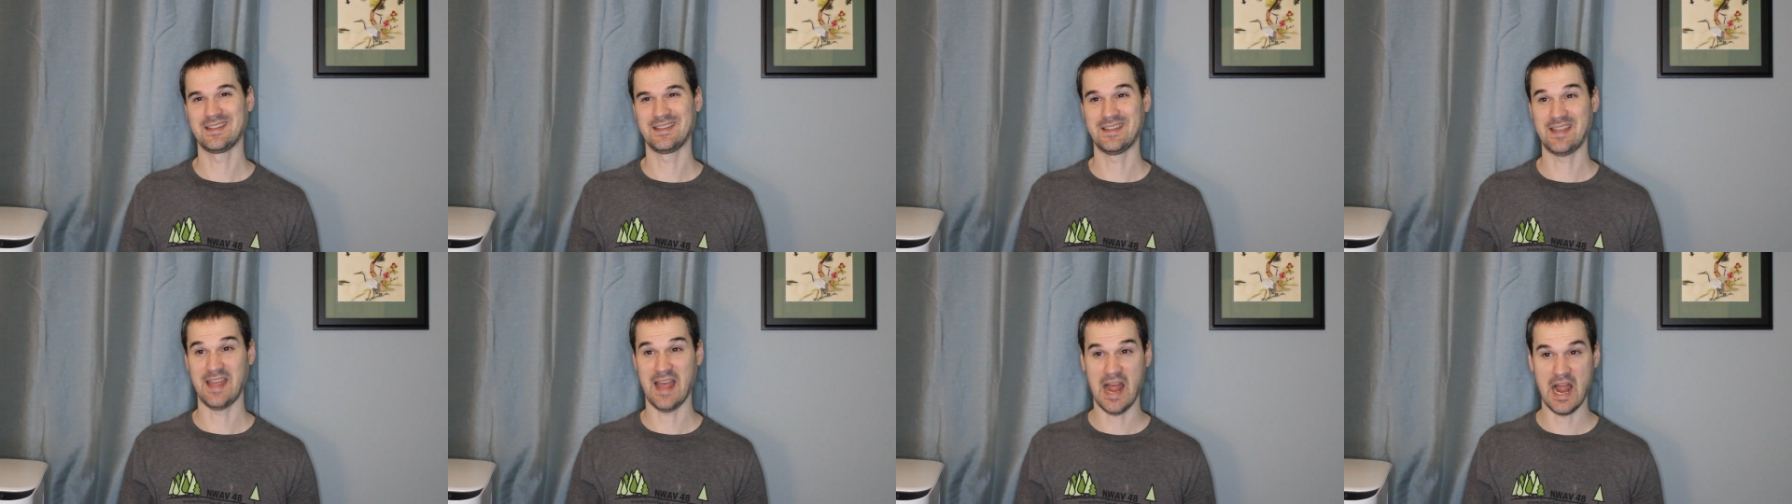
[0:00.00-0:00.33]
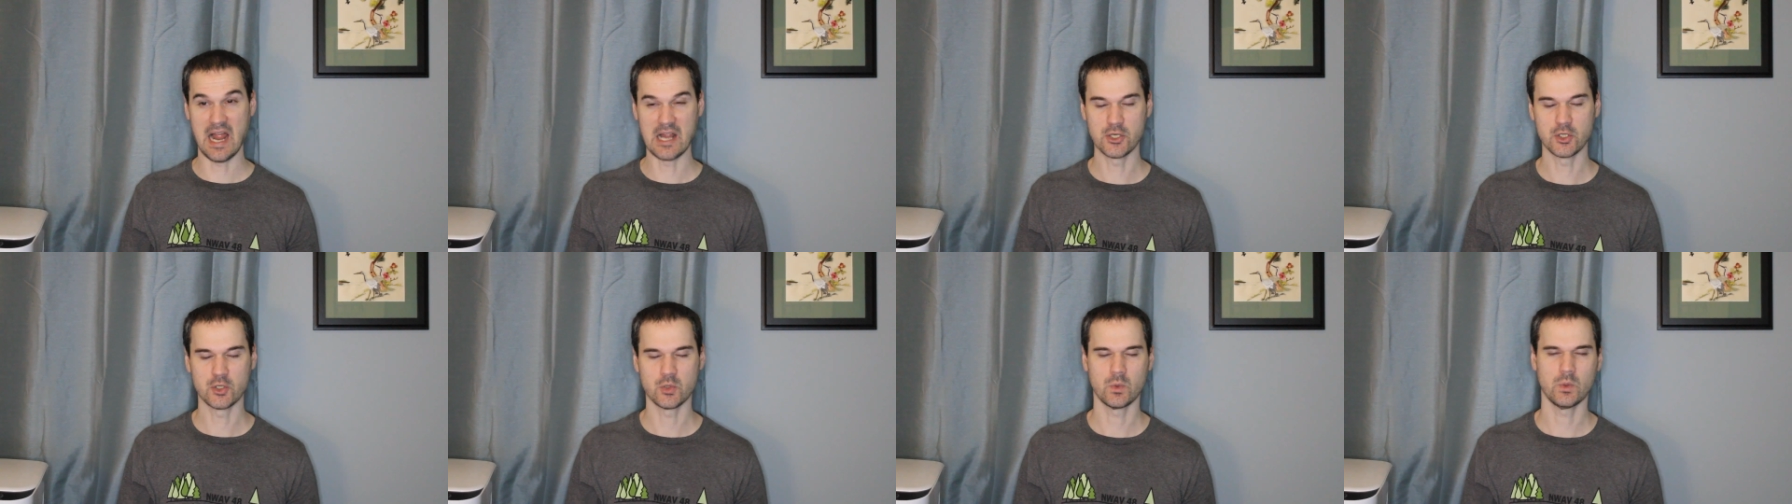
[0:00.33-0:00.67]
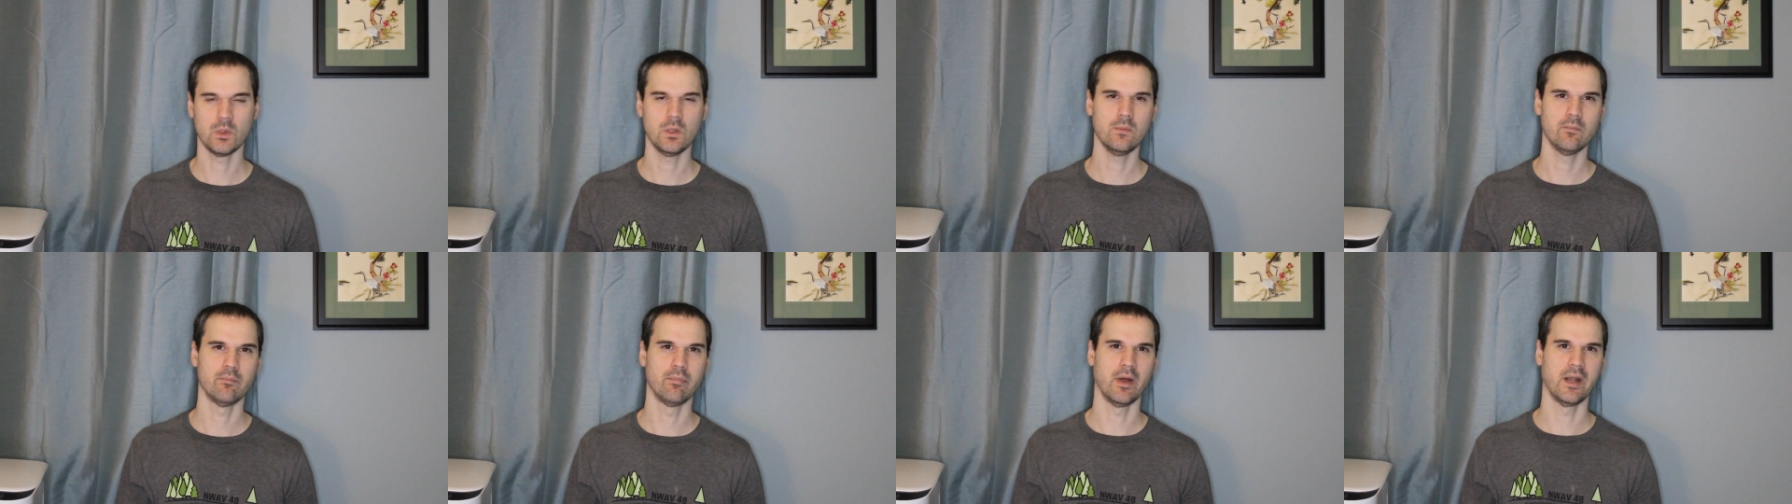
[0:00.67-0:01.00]

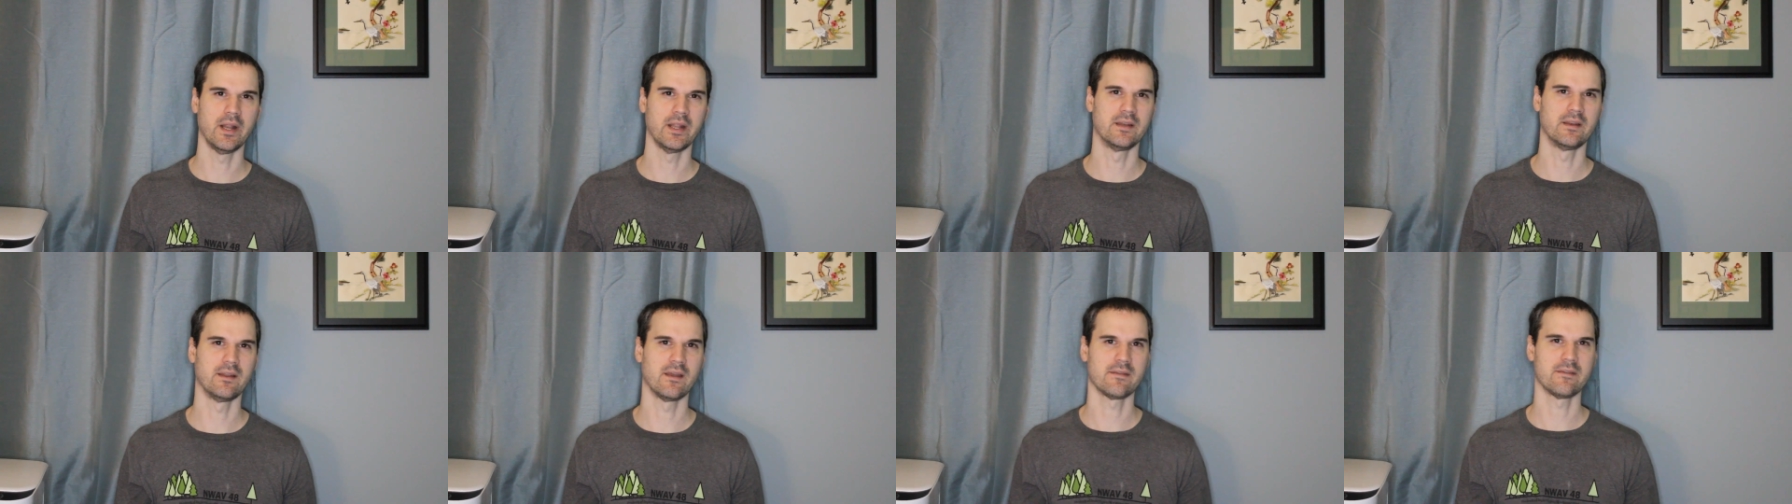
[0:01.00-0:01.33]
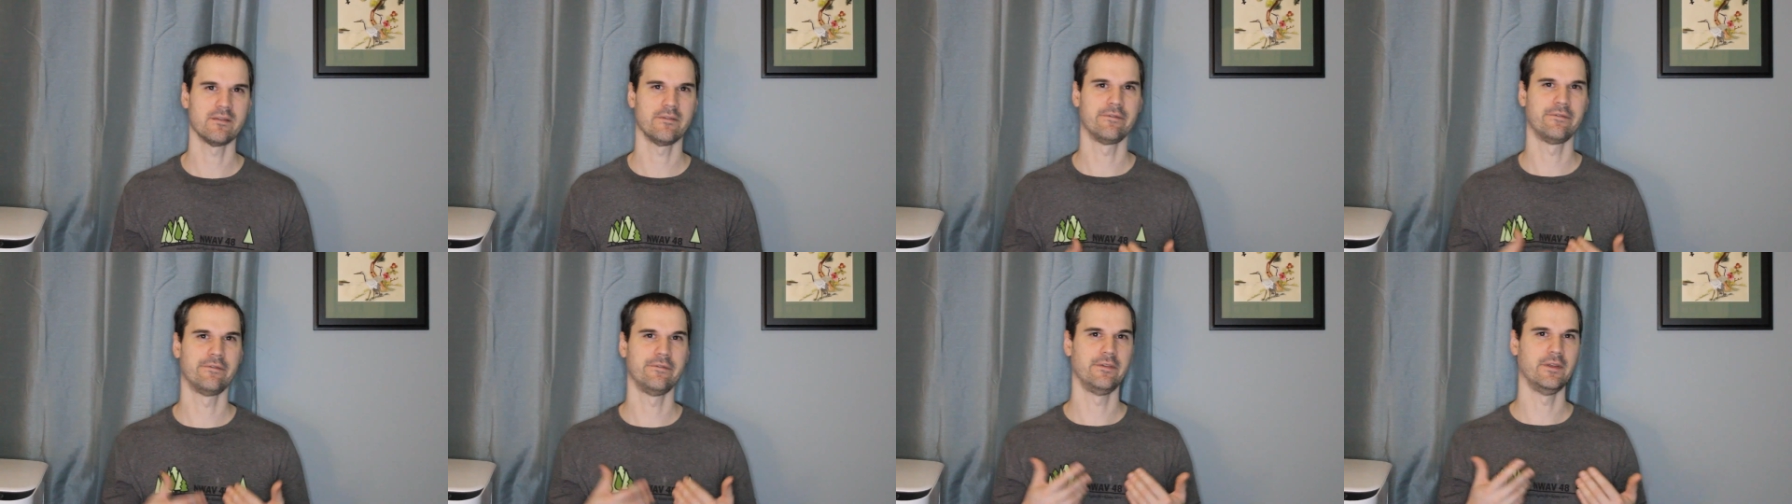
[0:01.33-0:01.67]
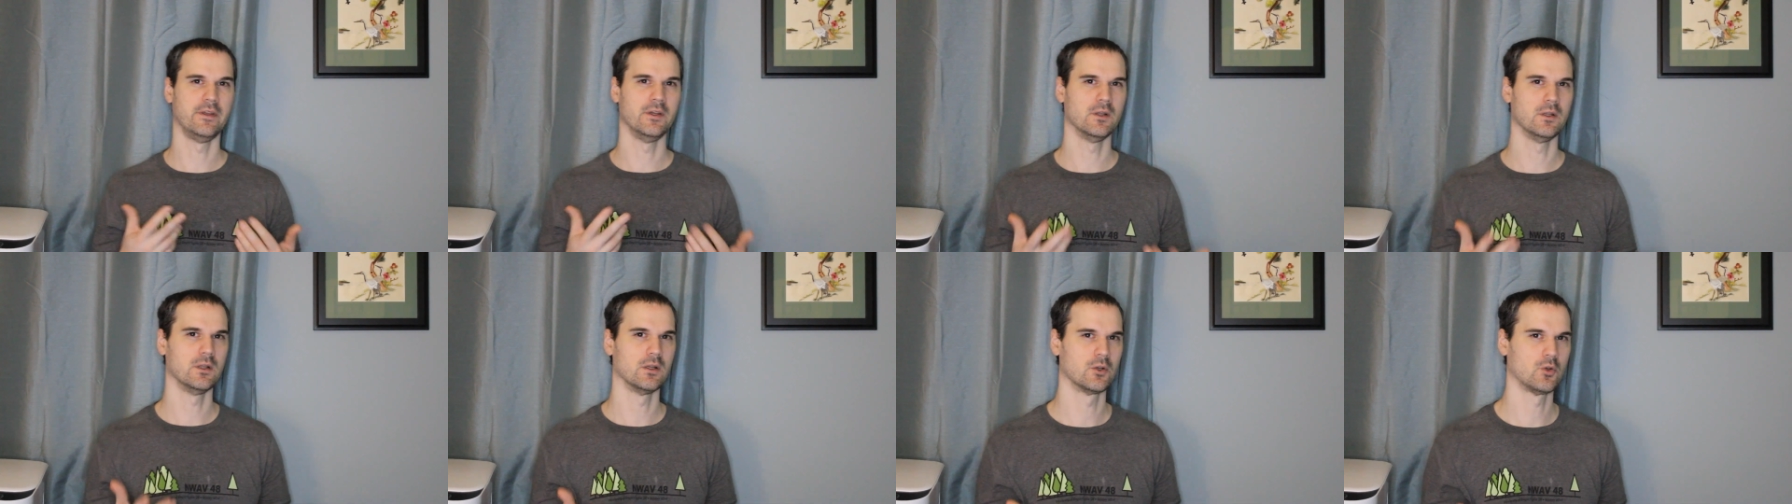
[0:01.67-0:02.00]
casual, but it doesn't
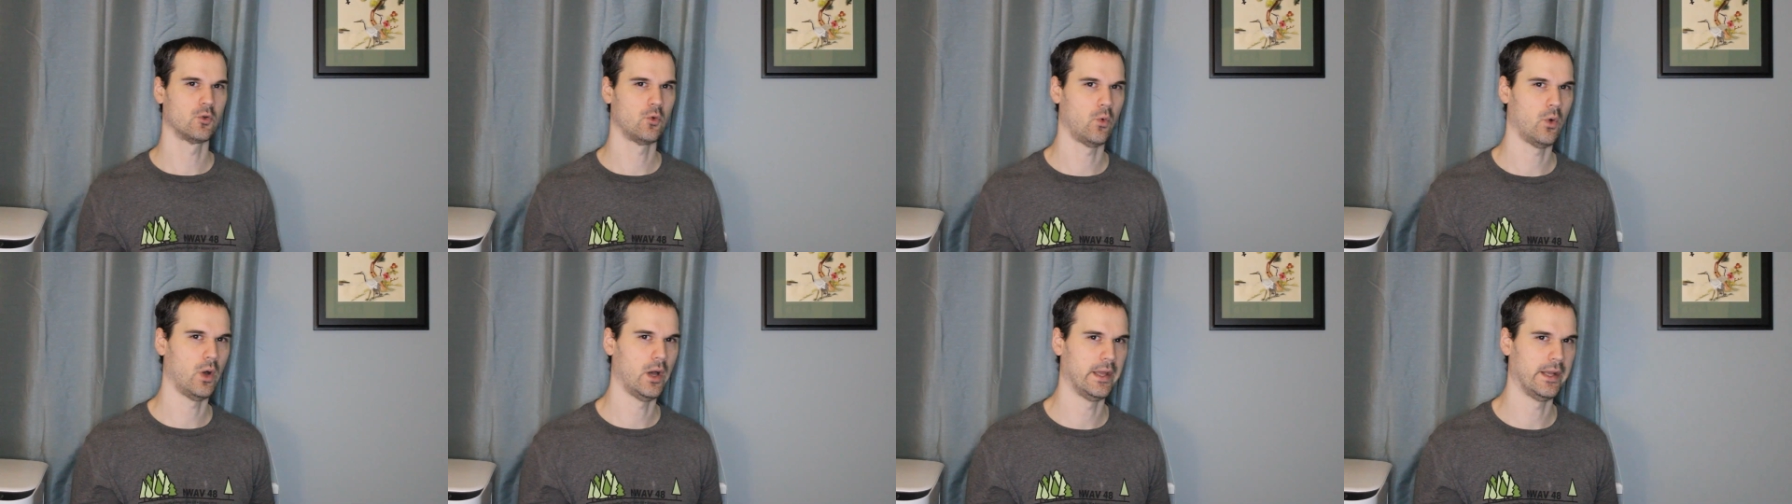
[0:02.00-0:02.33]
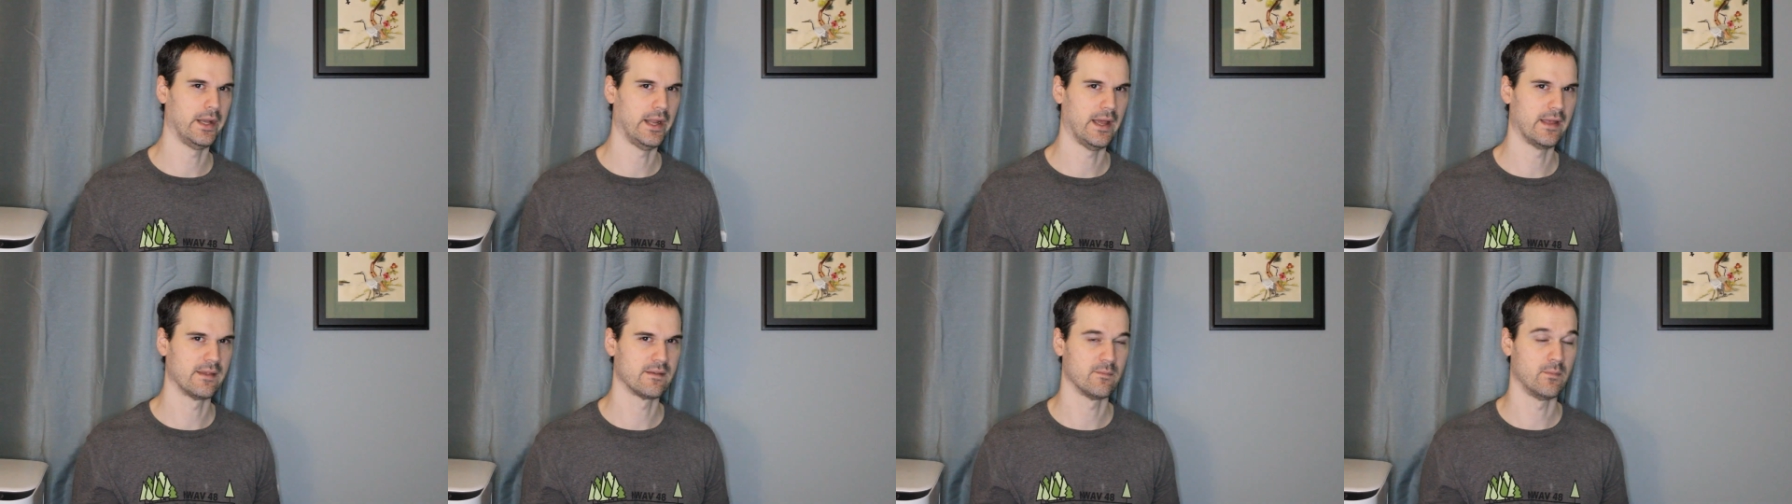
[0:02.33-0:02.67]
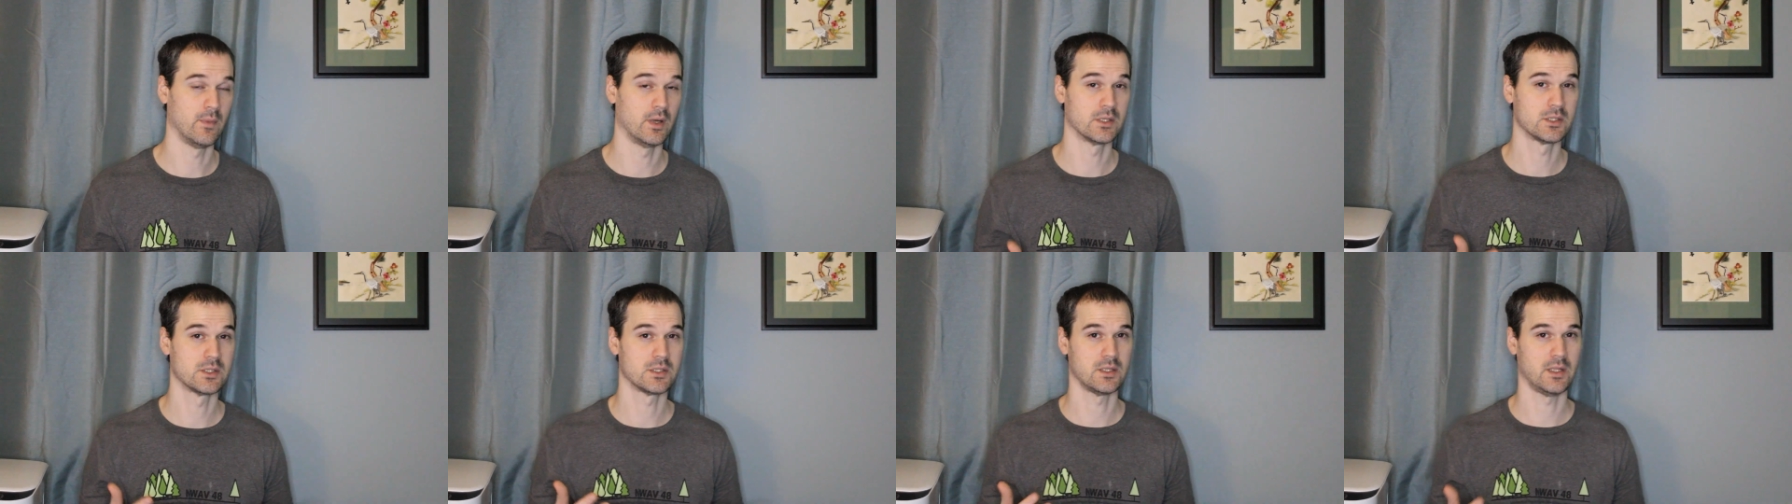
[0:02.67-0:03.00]
feel quite as
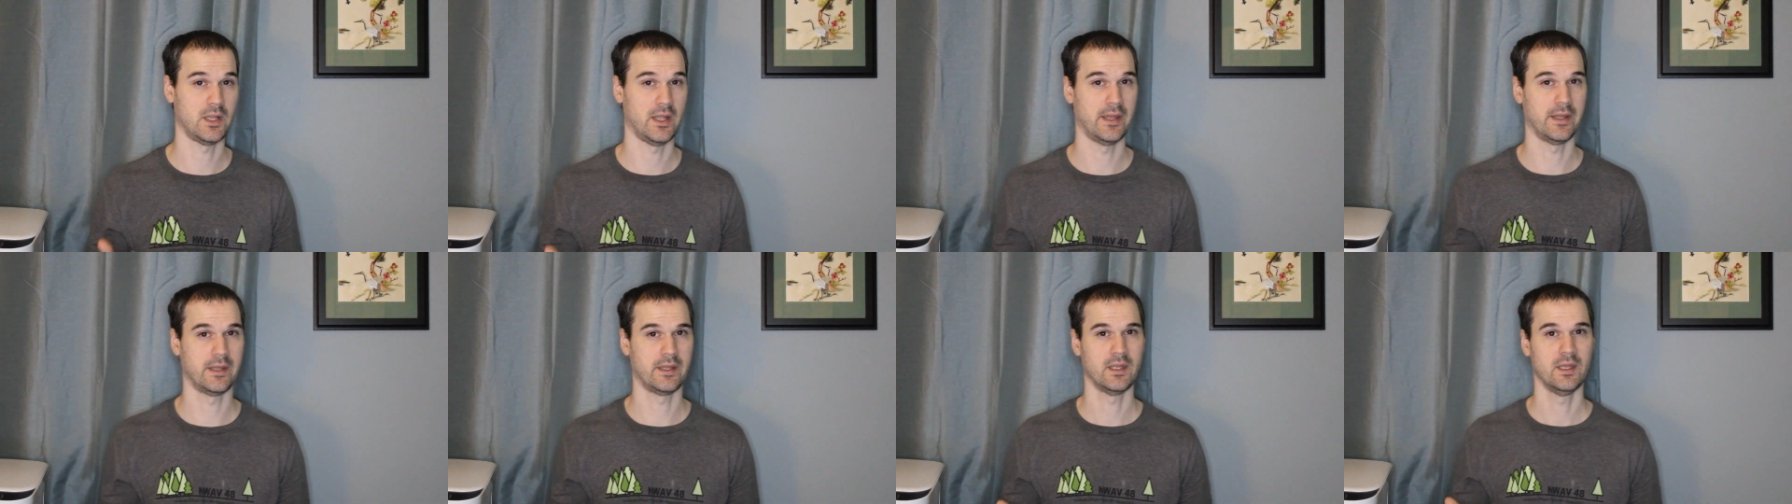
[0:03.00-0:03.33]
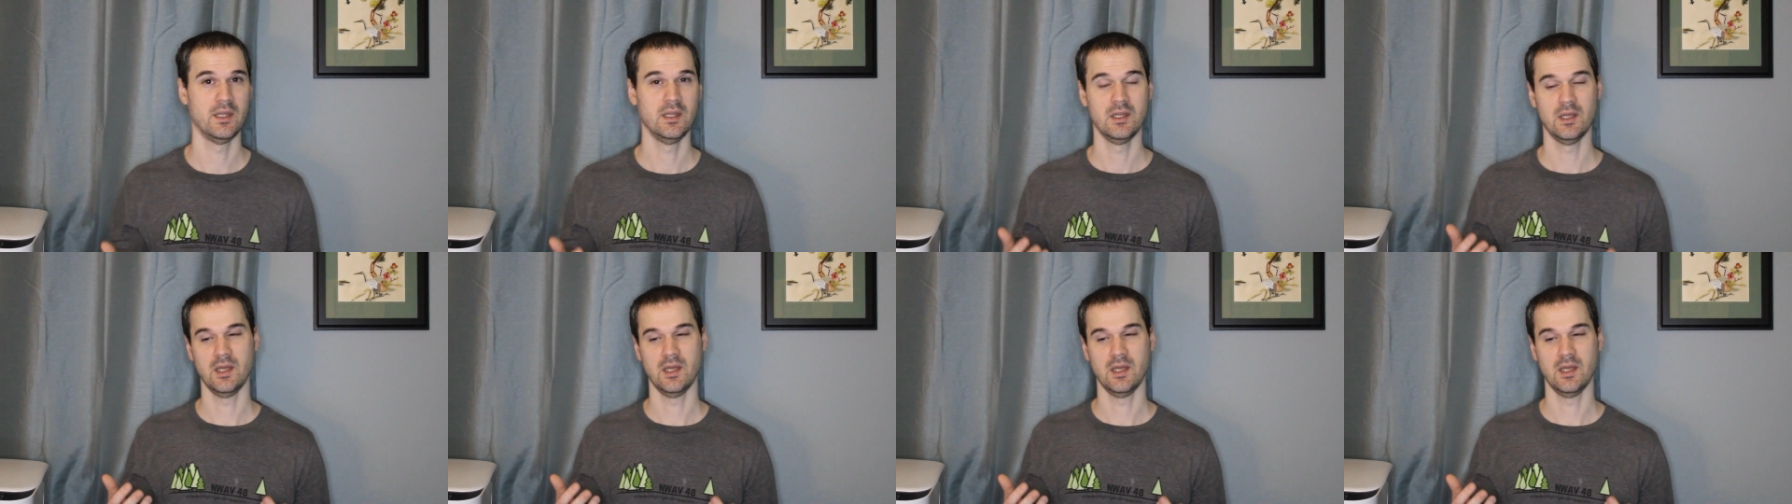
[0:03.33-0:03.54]
much like